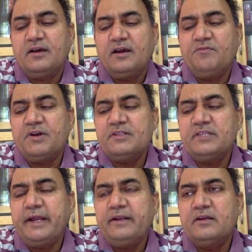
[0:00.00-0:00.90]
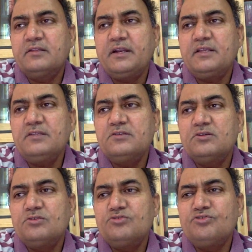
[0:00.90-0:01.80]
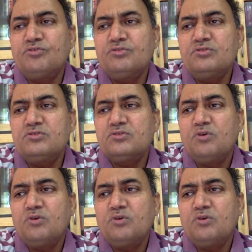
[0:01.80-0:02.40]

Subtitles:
And what is that? That is Jones